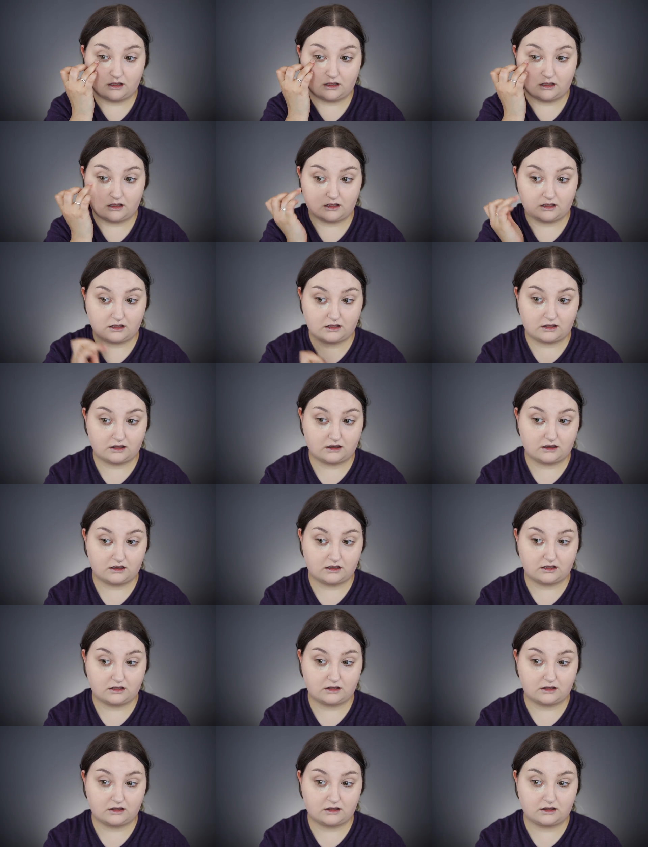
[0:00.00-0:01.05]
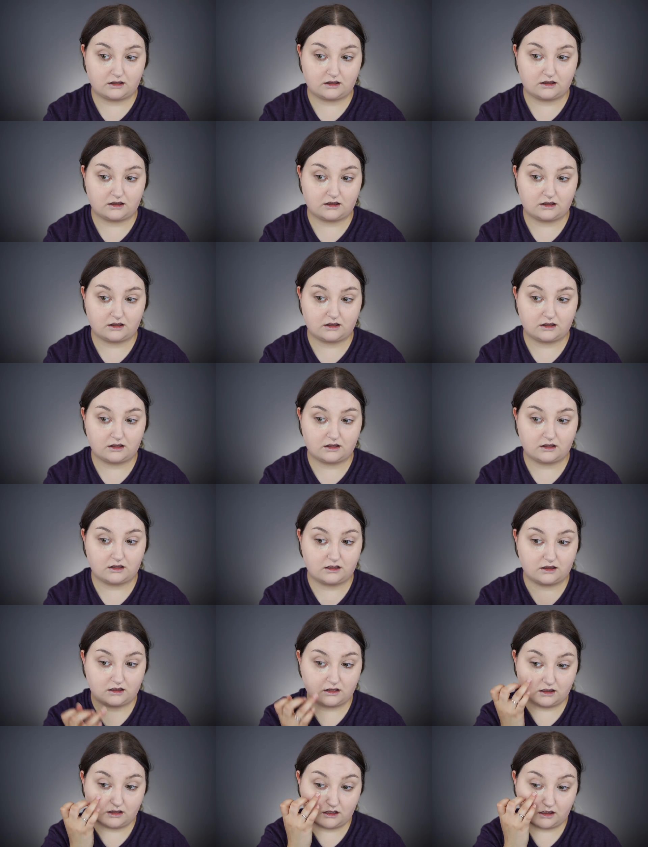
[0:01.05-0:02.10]

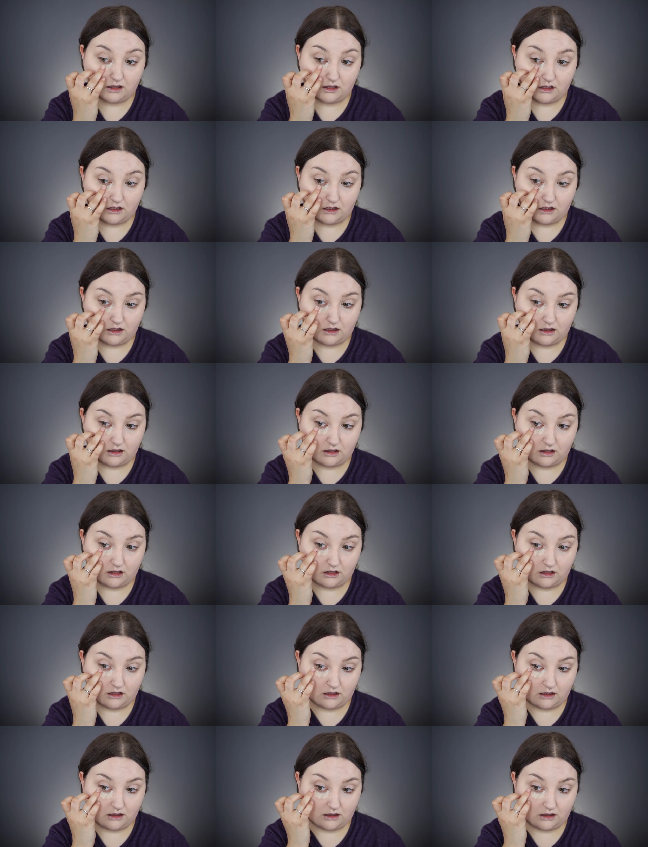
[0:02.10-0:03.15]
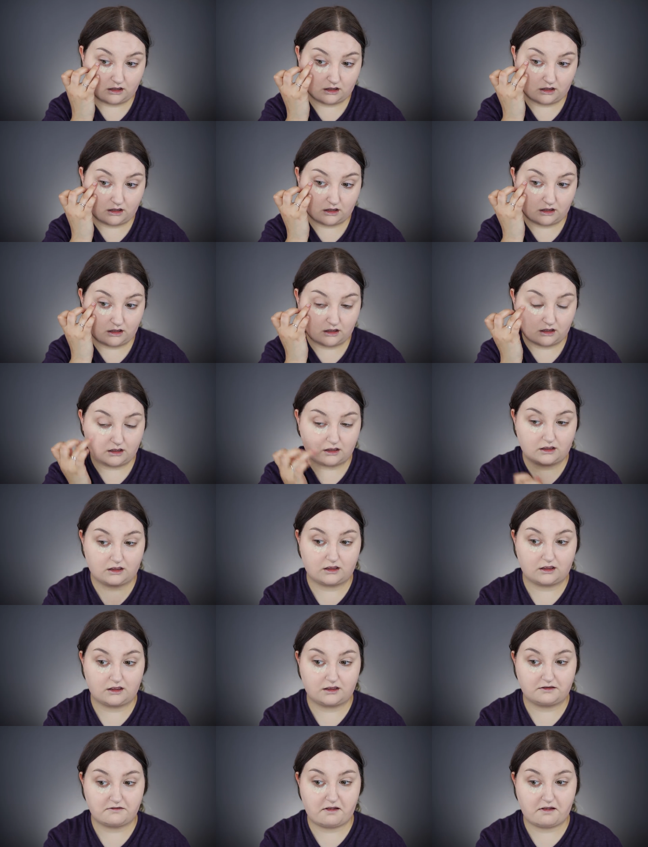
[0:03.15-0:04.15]
No one is speaking in this clip.